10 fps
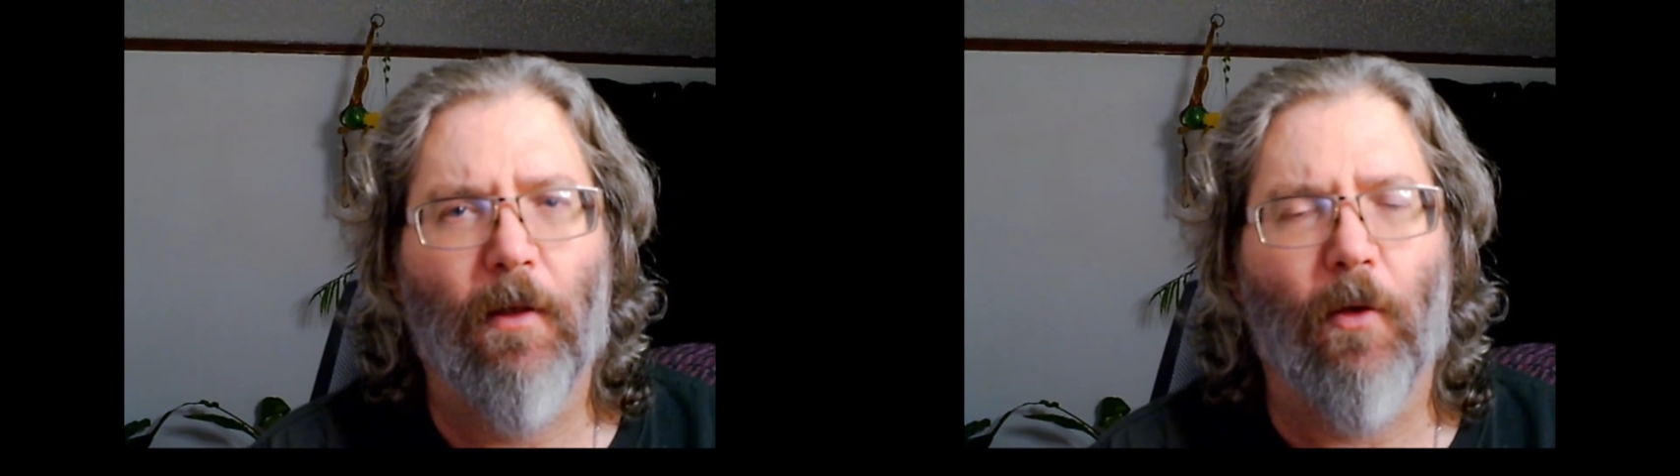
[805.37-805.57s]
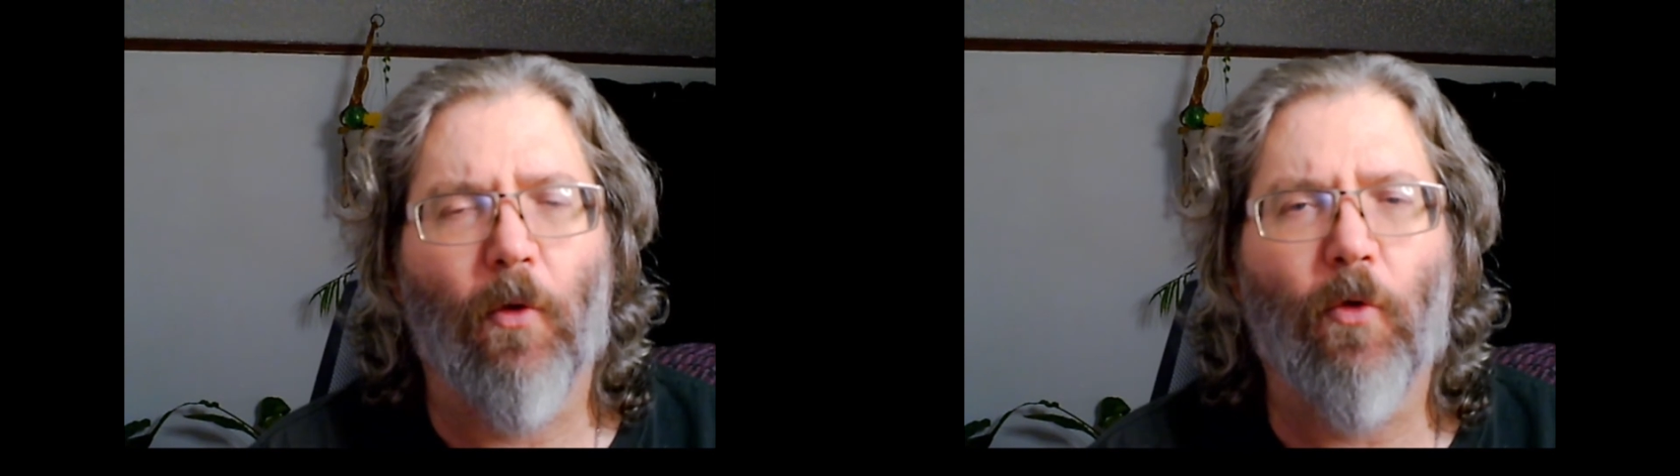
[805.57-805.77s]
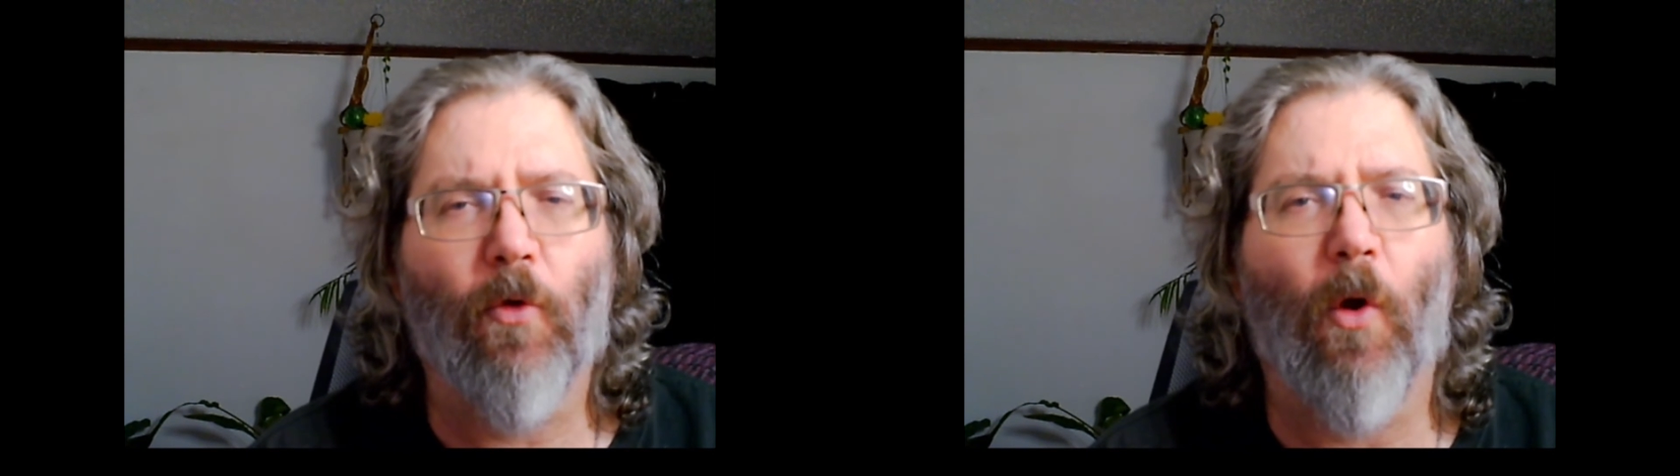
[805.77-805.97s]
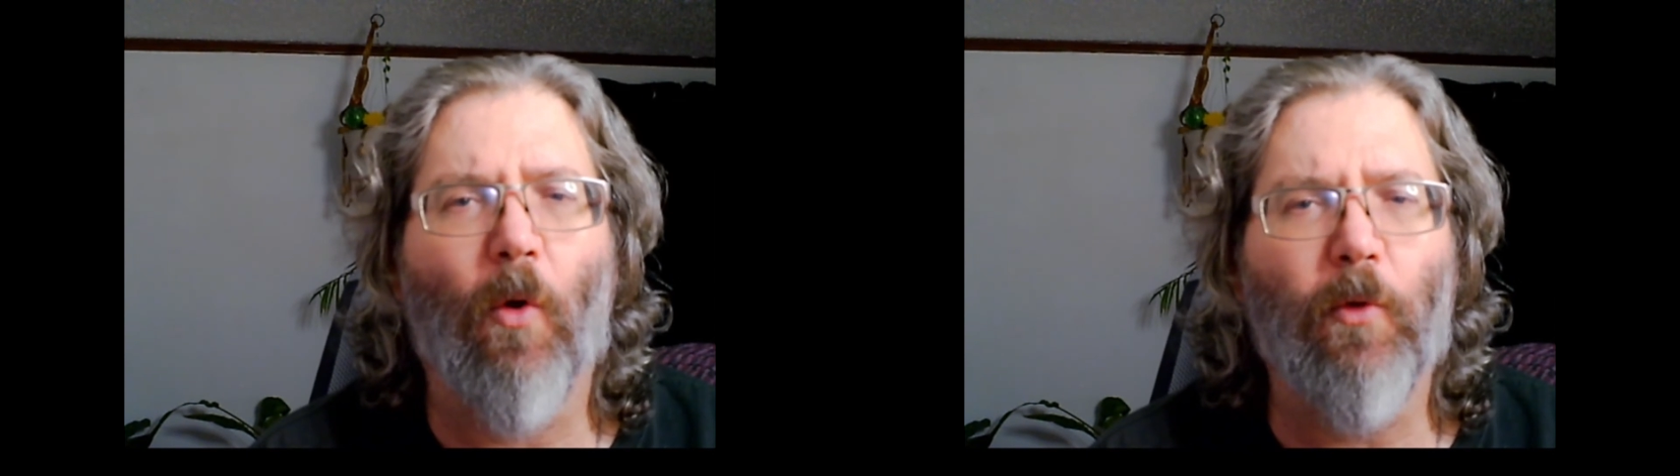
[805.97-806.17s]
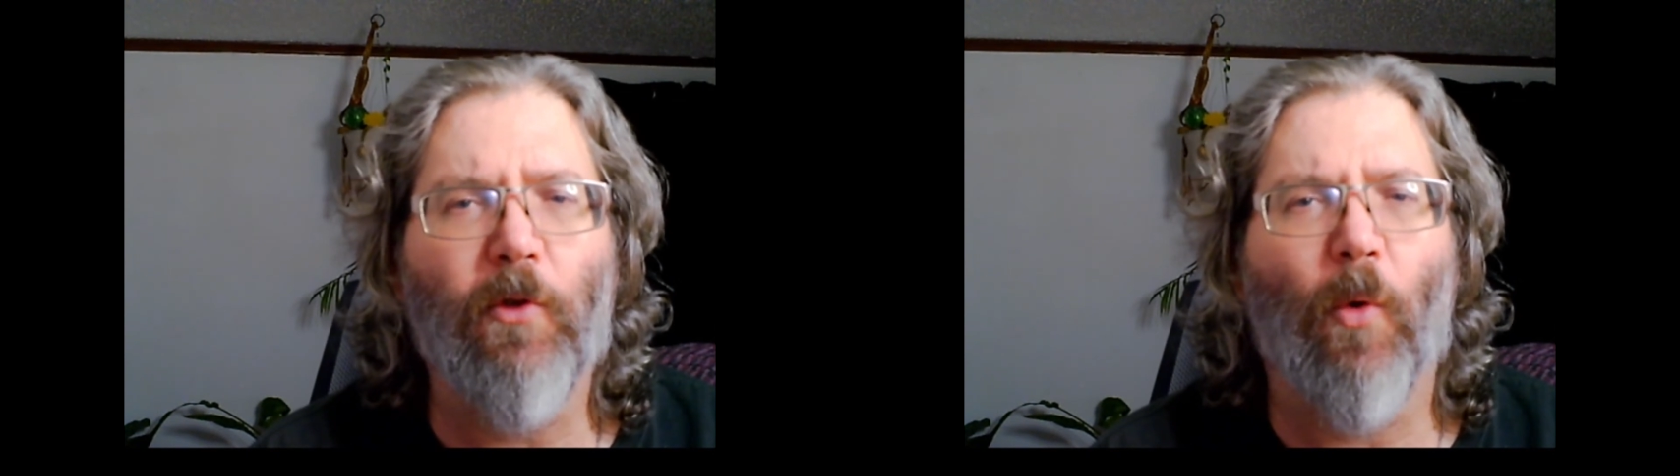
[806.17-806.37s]
Grow
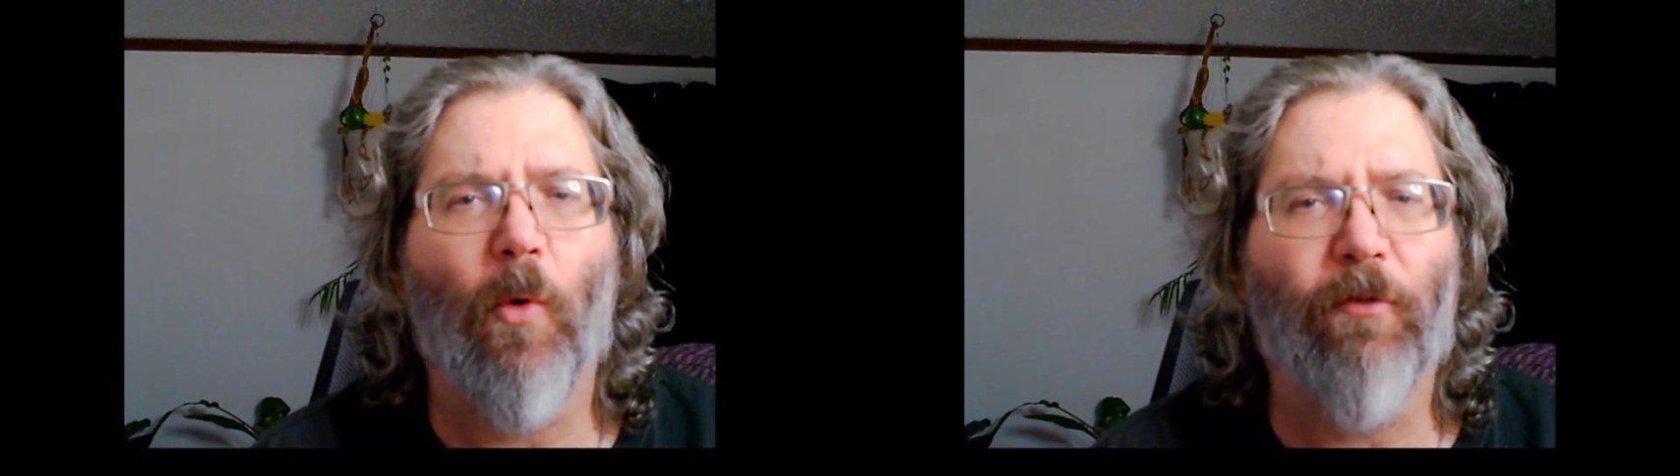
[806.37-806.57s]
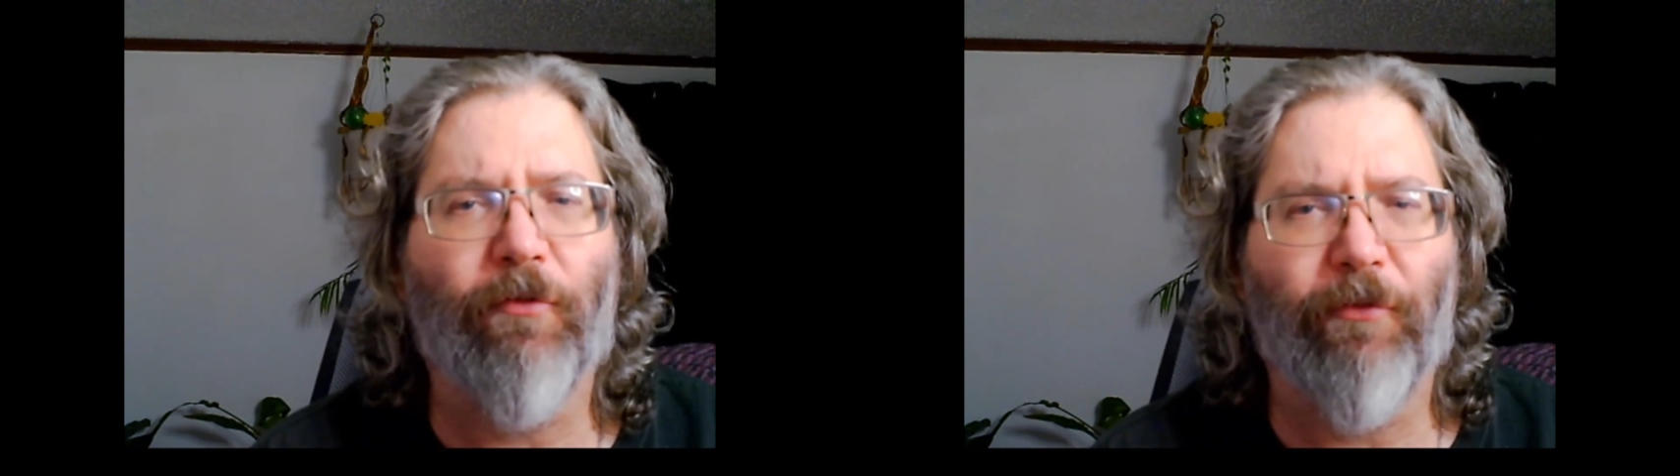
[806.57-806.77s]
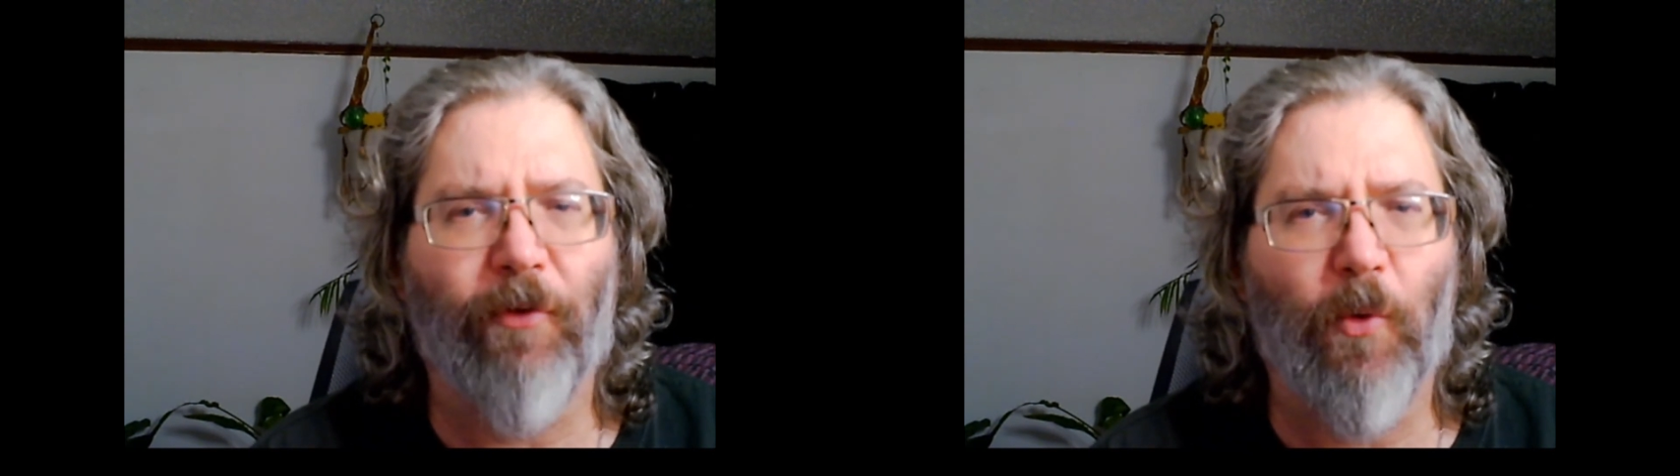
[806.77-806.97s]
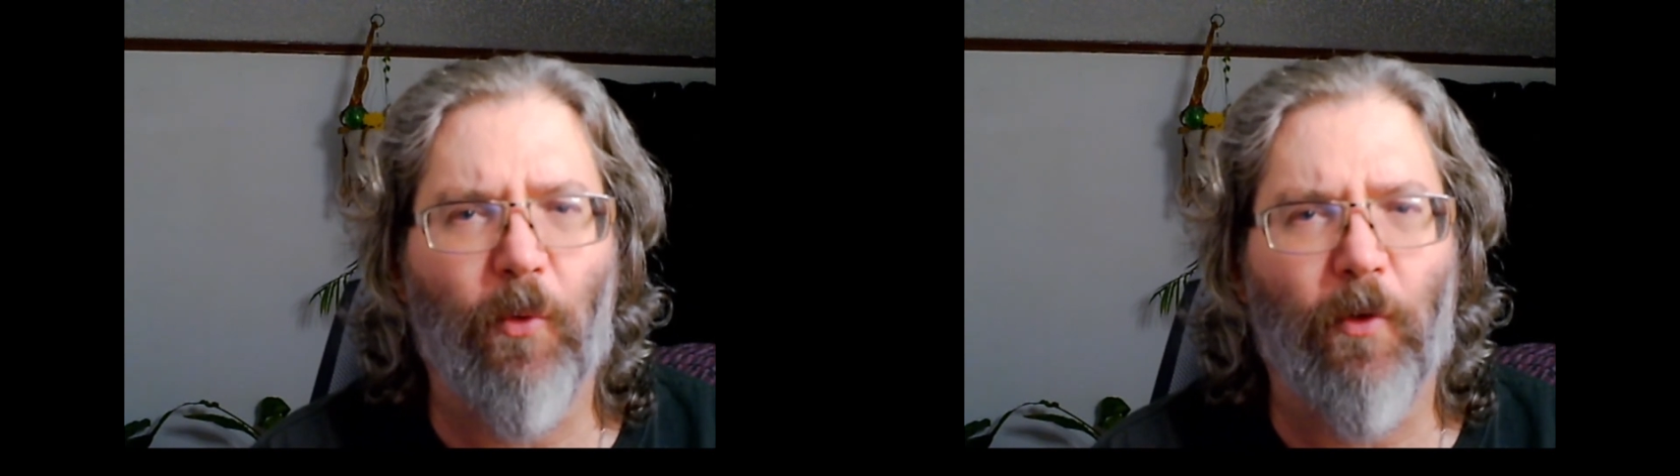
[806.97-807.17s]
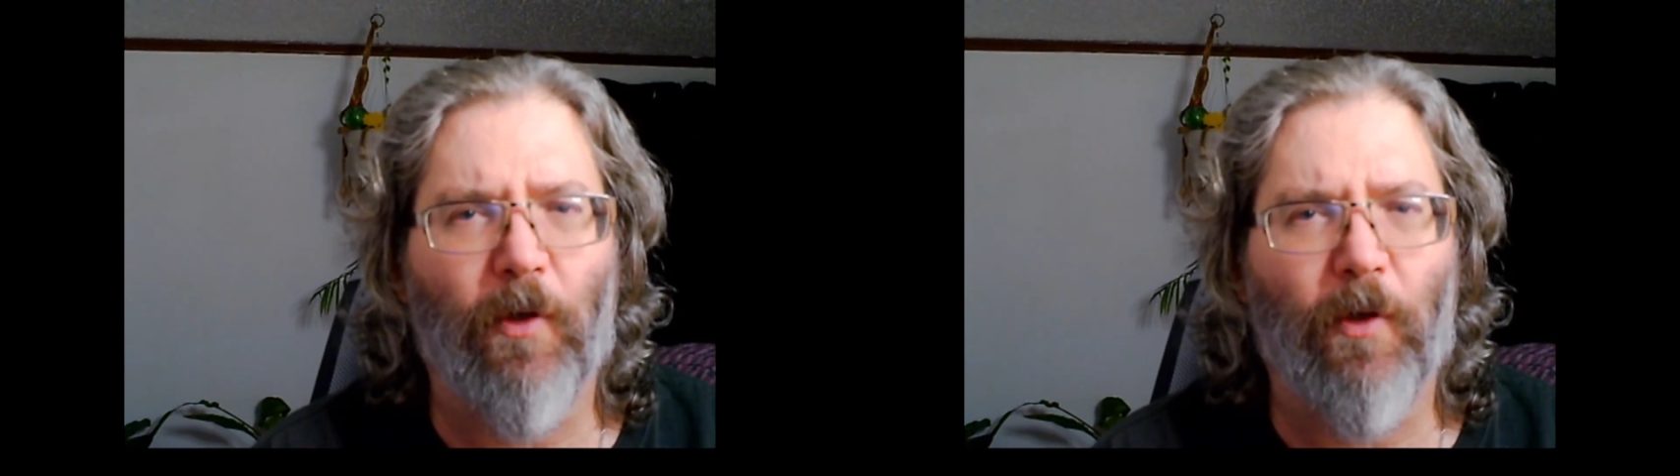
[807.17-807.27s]
your food.